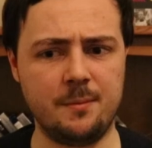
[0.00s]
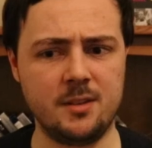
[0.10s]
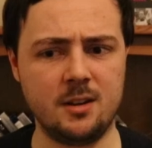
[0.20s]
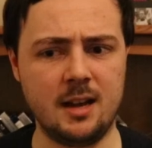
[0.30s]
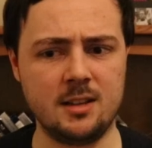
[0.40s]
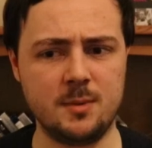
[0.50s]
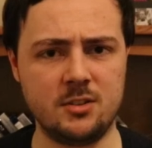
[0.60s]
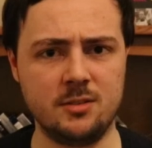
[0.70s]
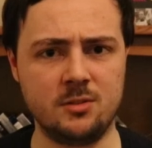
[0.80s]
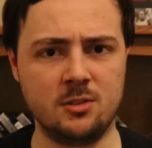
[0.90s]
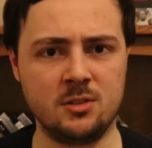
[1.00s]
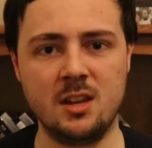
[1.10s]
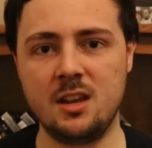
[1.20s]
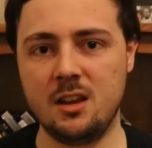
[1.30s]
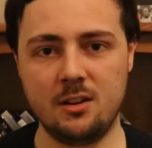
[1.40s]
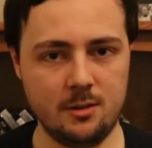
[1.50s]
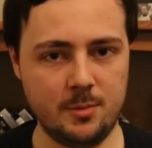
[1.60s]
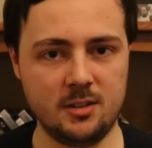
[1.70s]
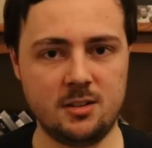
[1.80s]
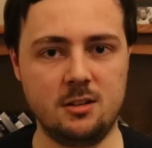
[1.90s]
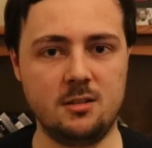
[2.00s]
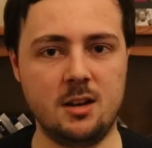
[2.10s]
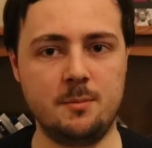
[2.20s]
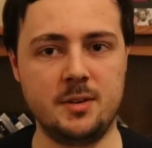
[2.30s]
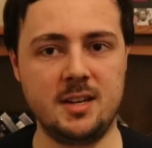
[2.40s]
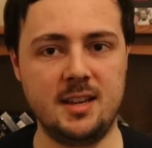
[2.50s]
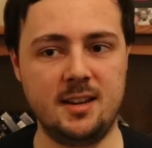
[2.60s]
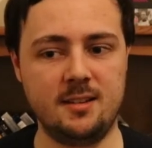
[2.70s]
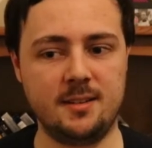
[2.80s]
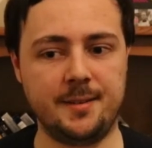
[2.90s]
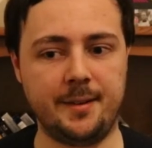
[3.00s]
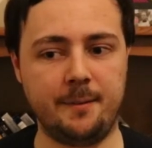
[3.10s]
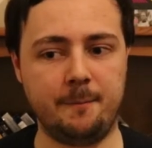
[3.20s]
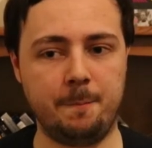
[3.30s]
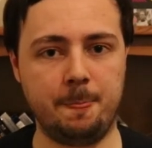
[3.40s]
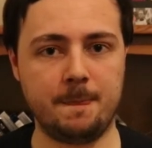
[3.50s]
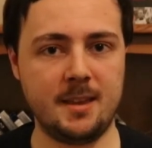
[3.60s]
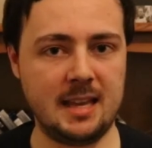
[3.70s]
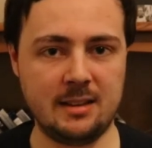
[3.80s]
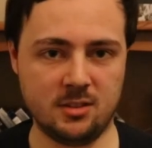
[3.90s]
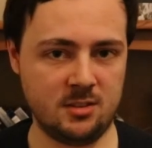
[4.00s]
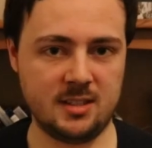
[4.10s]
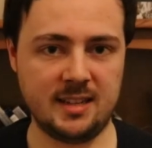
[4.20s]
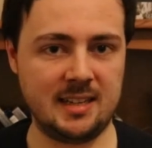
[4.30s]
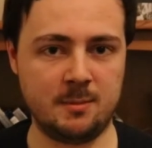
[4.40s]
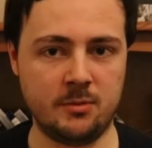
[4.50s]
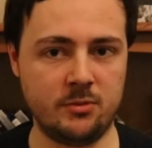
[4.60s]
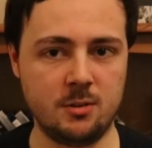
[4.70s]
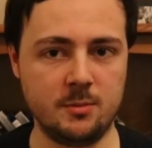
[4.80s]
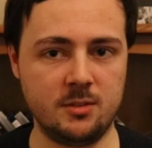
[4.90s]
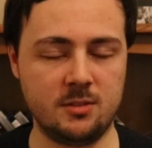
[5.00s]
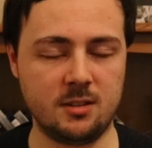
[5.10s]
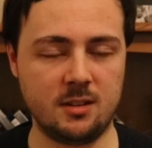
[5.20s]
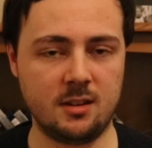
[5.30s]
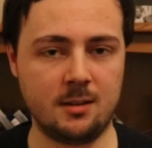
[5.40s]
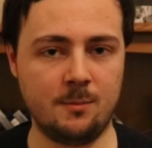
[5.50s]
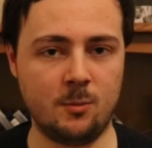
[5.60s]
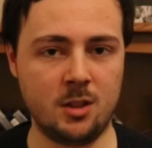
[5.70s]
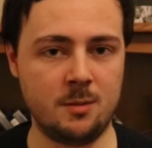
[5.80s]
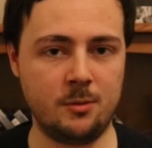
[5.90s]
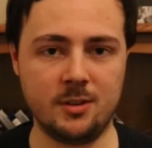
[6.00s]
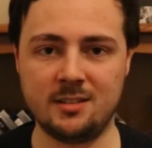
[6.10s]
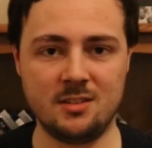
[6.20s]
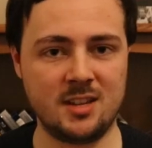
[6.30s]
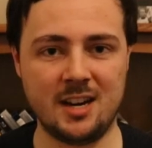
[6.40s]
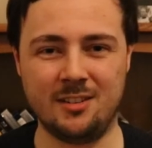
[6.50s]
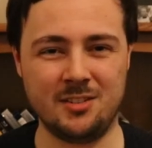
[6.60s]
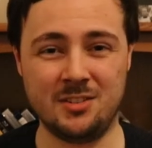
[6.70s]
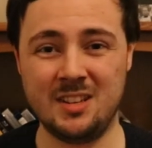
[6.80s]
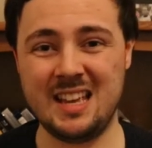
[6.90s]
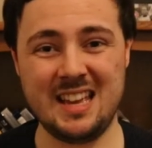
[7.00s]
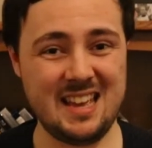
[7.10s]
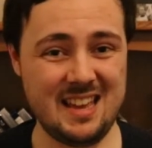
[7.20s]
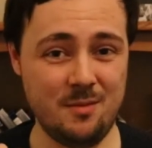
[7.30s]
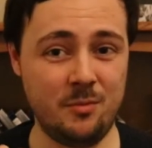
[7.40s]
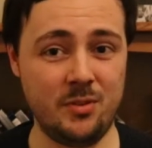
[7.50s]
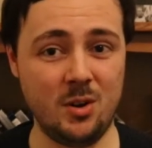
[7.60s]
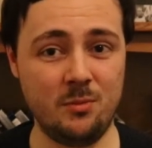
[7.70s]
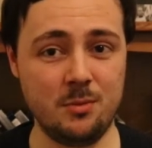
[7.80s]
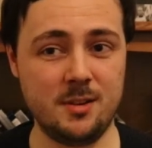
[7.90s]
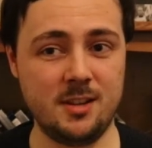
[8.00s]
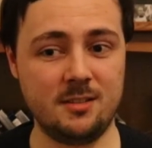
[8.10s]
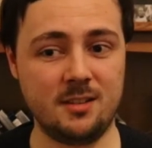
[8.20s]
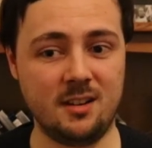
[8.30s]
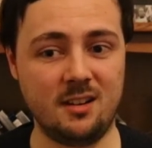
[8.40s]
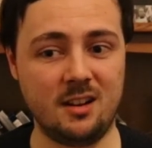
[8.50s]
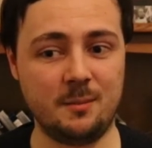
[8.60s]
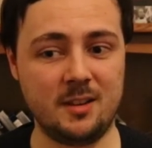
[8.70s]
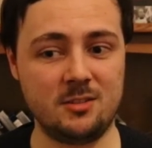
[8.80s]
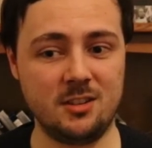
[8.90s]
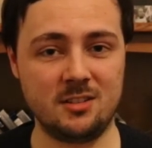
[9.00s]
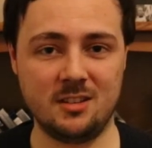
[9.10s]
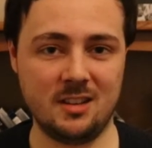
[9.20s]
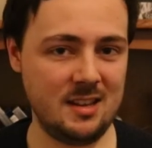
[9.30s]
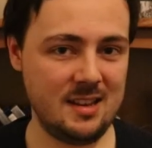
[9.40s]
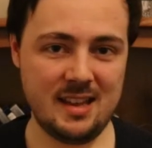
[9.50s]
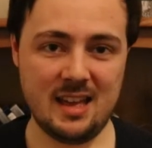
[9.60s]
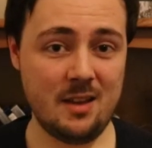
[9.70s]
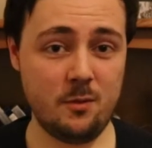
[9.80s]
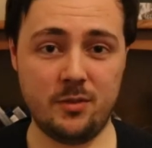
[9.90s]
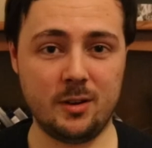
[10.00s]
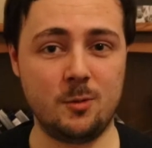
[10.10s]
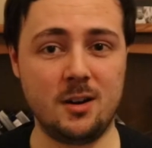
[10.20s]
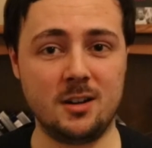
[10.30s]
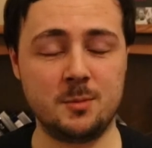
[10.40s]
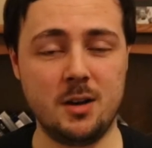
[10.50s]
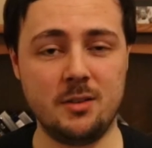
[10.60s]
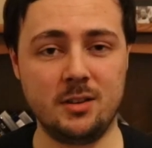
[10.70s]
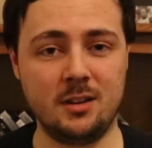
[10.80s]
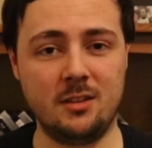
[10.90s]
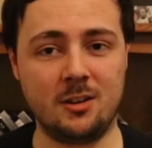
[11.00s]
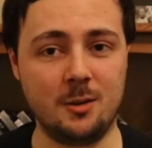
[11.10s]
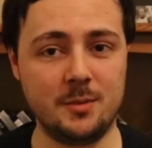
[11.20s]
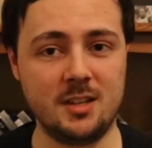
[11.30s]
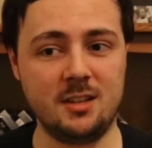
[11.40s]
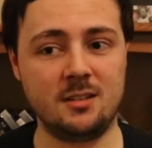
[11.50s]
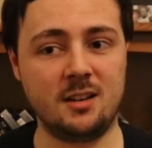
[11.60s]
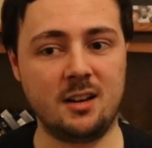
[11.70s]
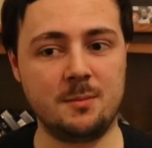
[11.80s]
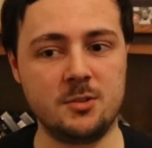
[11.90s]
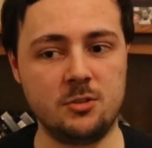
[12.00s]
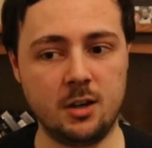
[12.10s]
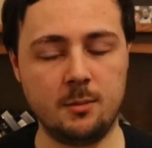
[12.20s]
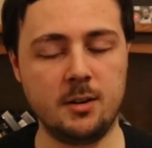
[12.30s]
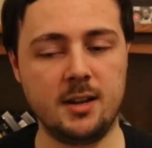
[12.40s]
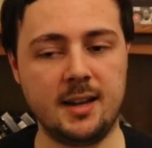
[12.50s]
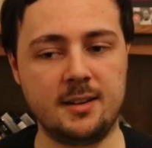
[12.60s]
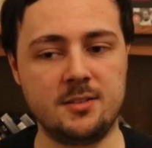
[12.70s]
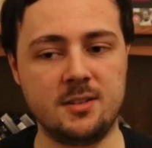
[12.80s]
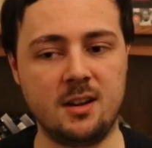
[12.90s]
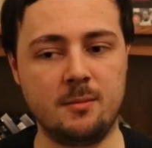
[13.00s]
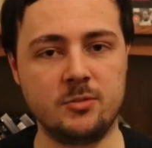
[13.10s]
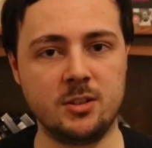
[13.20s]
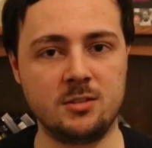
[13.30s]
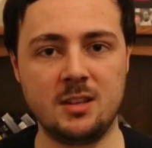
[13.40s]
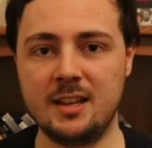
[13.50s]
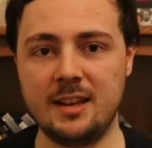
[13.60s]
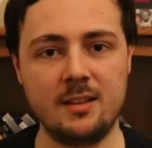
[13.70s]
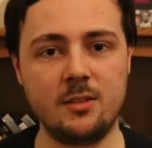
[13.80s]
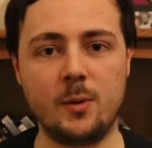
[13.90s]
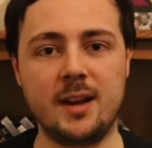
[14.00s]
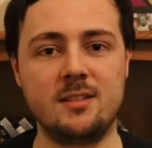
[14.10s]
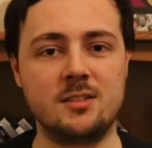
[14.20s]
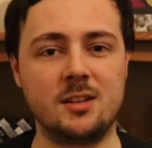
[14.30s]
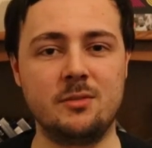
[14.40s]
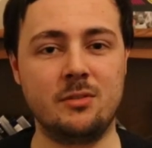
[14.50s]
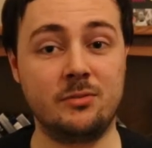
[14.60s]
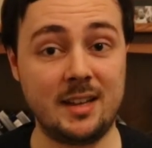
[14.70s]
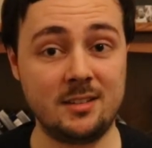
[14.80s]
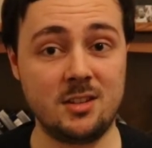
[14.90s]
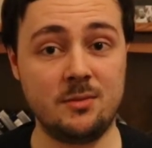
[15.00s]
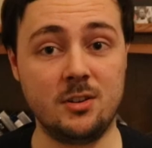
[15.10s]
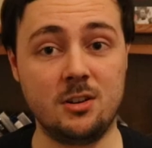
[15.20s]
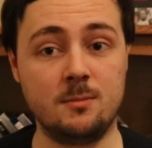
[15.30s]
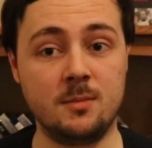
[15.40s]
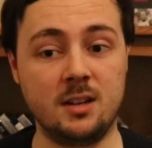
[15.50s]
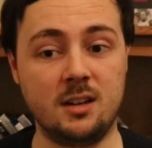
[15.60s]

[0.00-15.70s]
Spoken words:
you know, especially, of course, Roberto Benigni, he gives a standout performance. One of the greatest characters in film for me. And just everything works perfectly. The comedy, the drama, and just the way this is kind of a fantasy film.